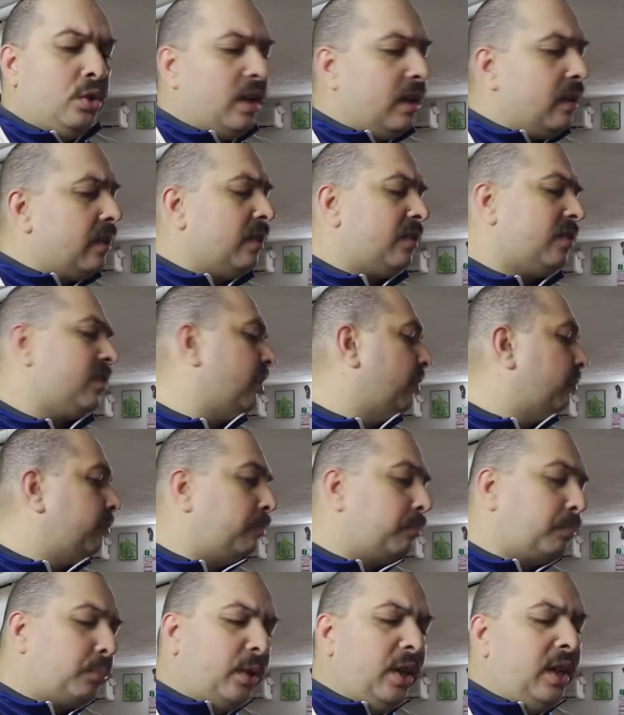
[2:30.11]
It's a
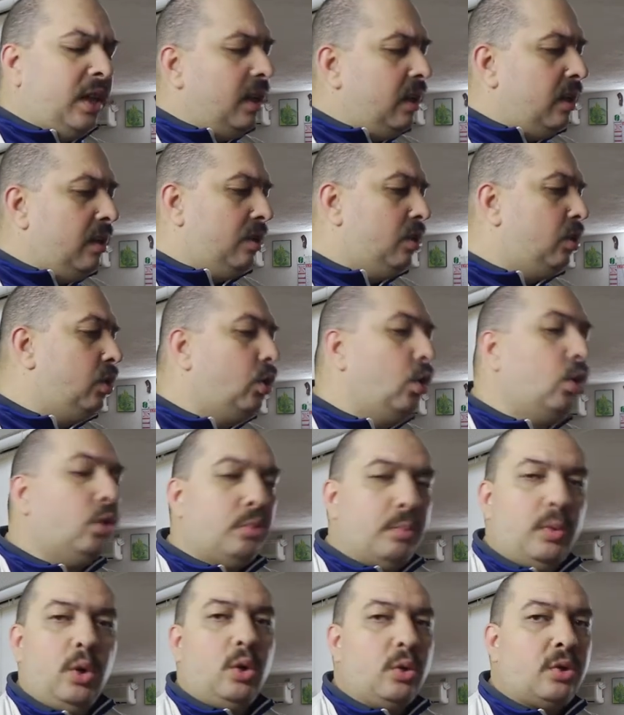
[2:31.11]
pretty
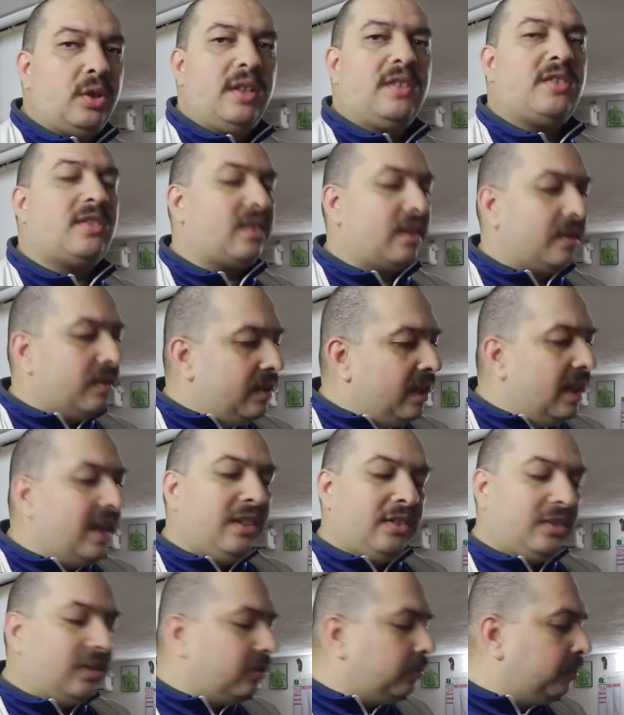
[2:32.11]
good mode, it's a
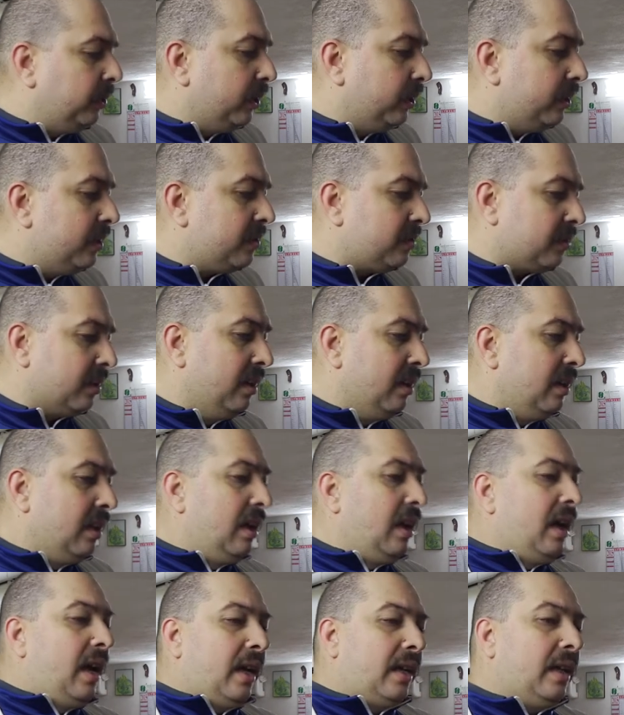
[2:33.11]
nice experience
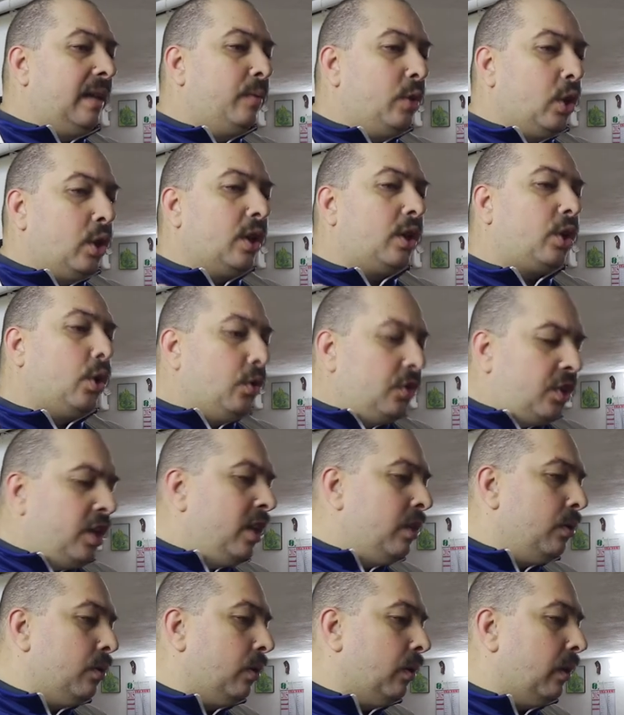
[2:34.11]
and I'm gonna
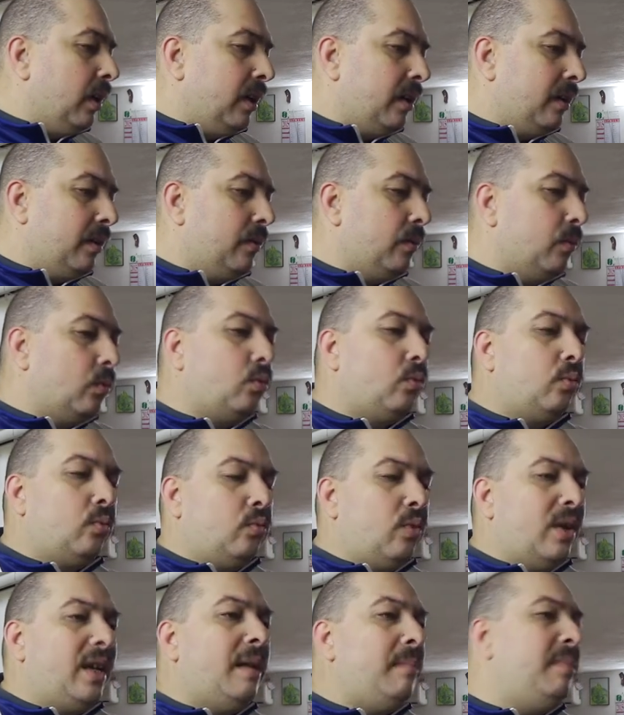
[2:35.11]
continue and
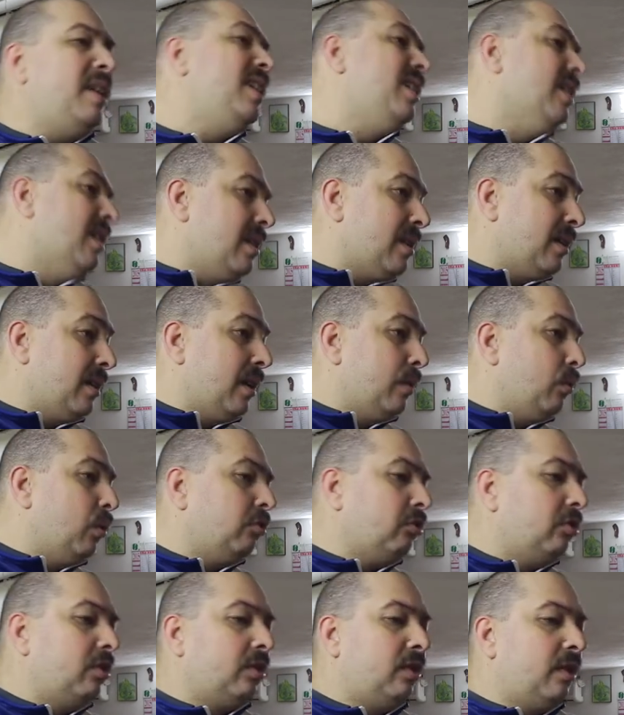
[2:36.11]
when I began I
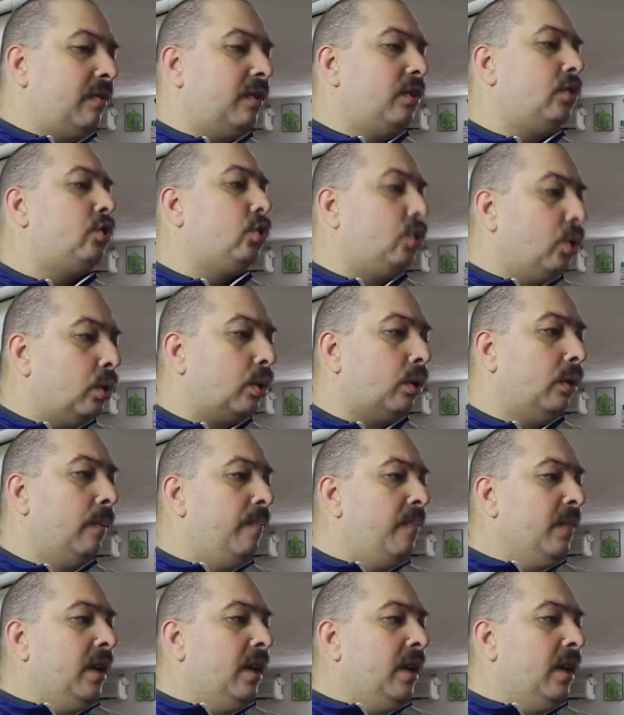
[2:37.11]
wasn't even sure